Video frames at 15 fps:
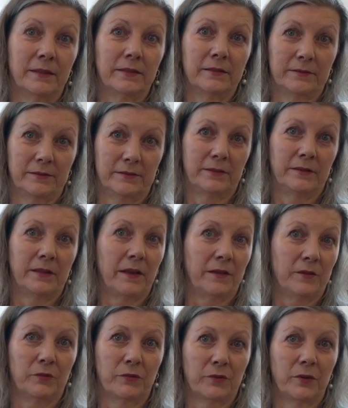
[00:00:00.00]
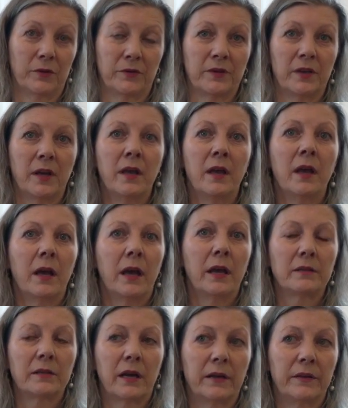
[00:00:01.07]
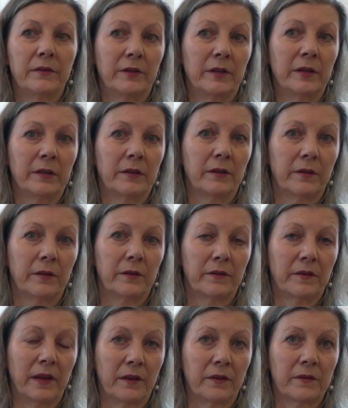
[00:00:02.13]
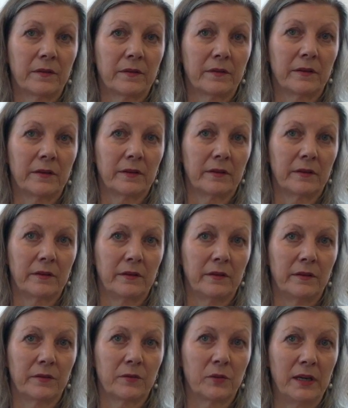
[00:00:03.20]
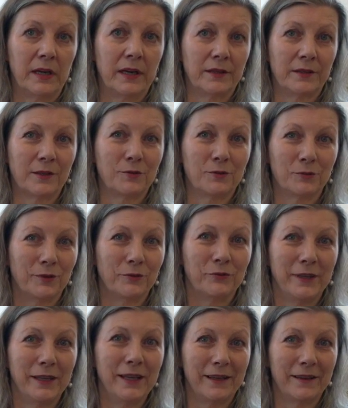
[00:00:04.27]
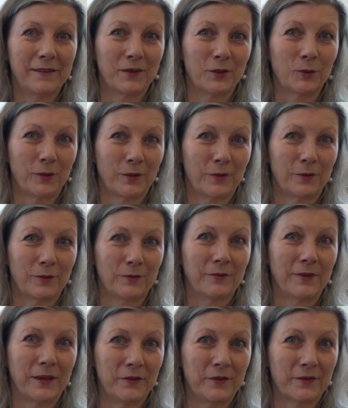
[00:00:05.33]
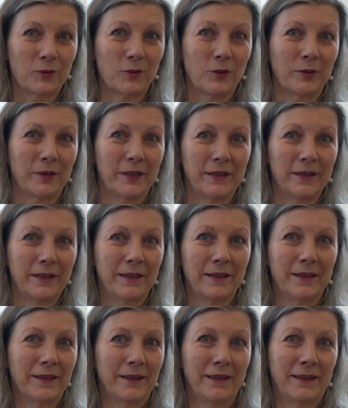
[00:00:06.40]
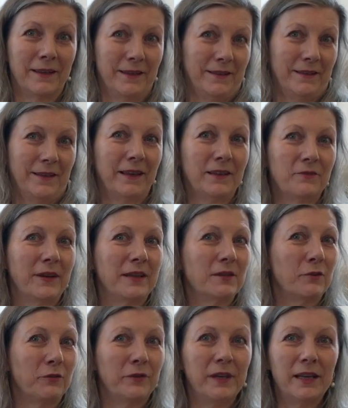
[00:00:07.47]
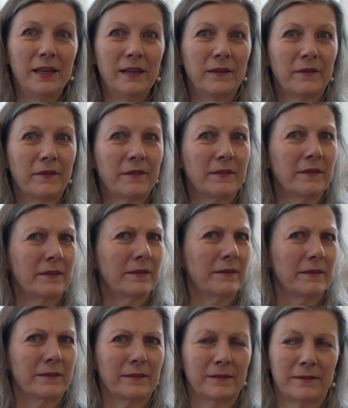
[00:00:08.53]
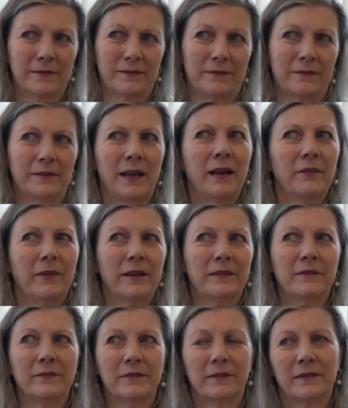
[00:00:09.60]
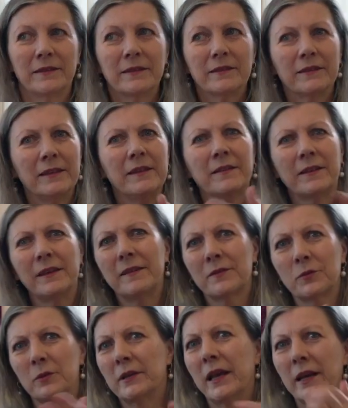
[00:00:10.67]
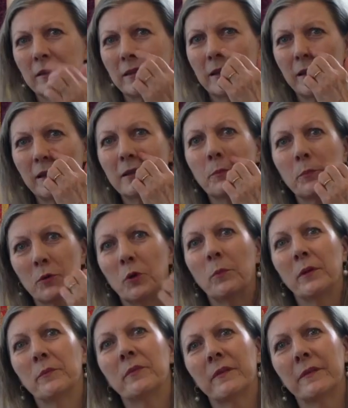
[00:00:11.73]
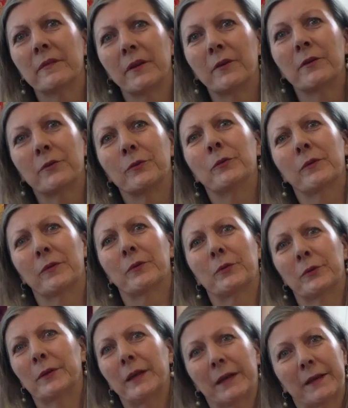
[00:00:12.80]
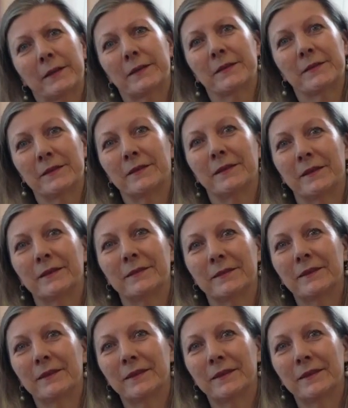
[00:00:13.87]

Yeah. Yes, of course. And I think uh, sex uh, is related to the feelings also very strongly. And when the feelings, uh, yeah, when this is connected and the problems are also connected, yeah.